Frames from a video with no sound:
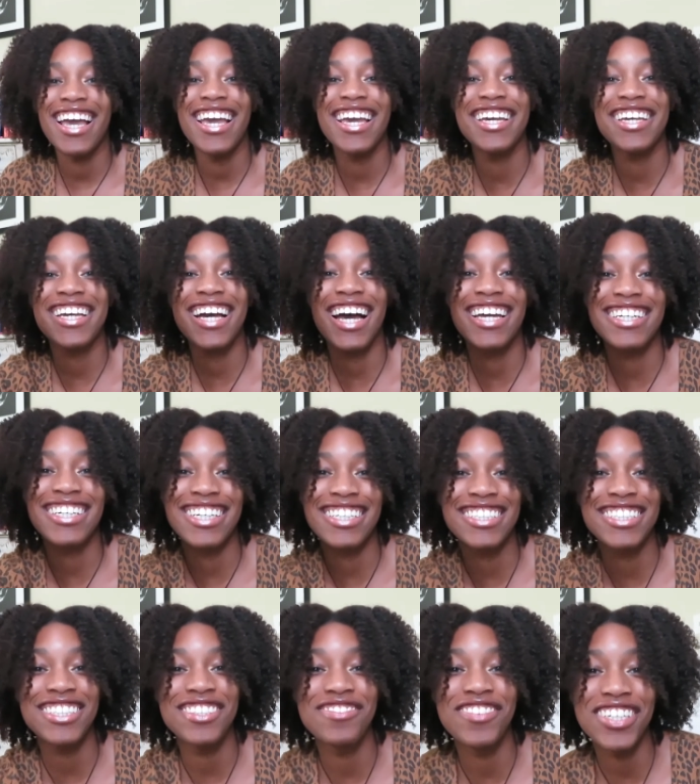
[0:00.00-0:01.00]
It kind of
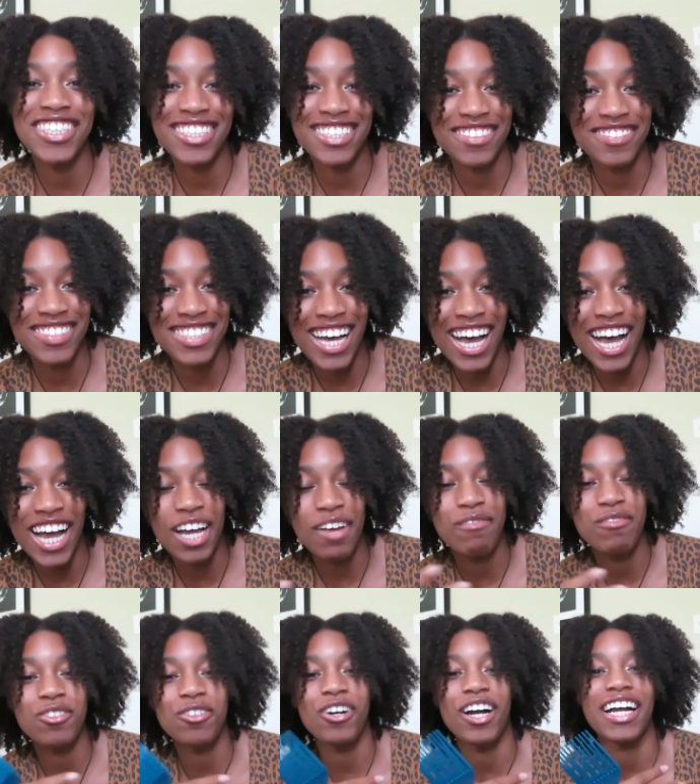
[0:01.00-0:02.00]
gets smushed
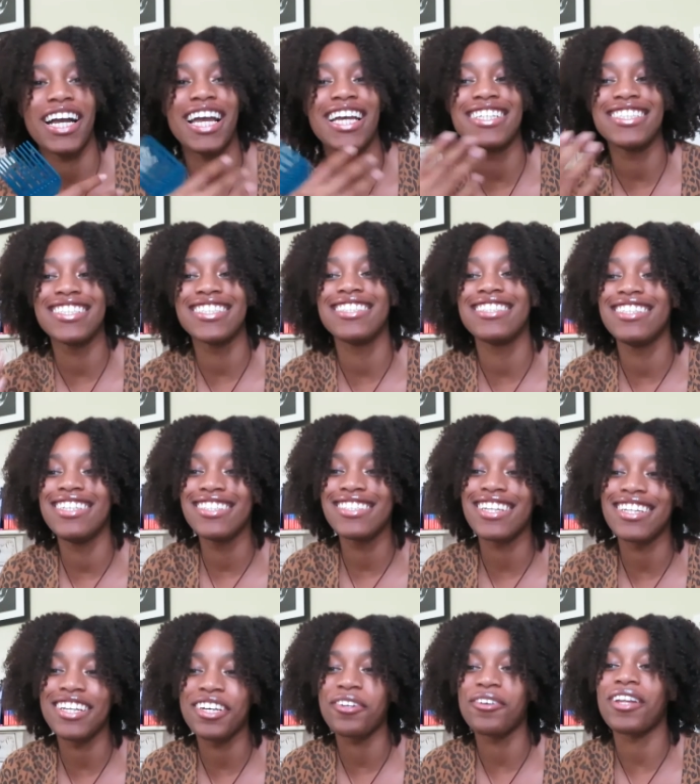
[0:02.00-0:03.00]
sometimes, or it just needs a
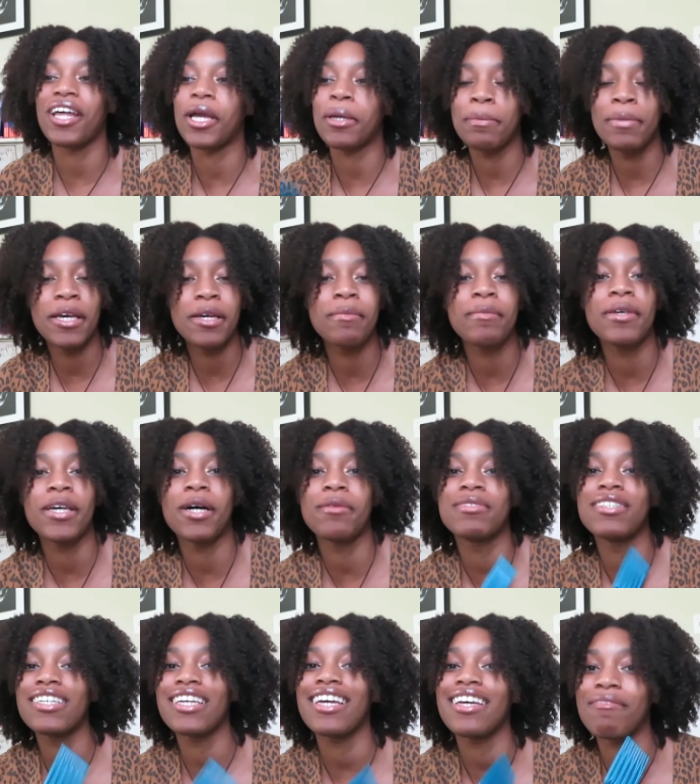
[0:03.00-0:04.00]
little like pick me up
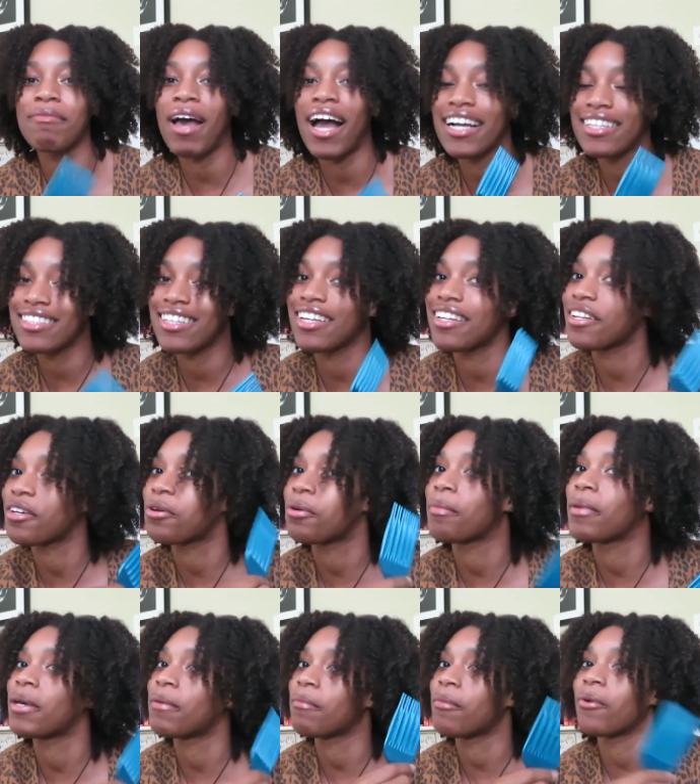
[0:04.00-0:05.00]
to get back to a little
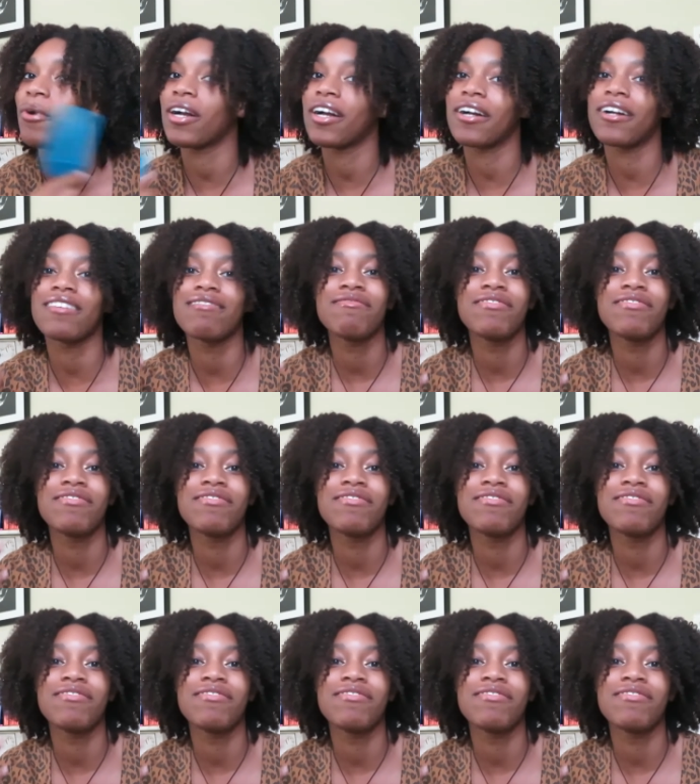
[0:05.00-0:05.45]
bit more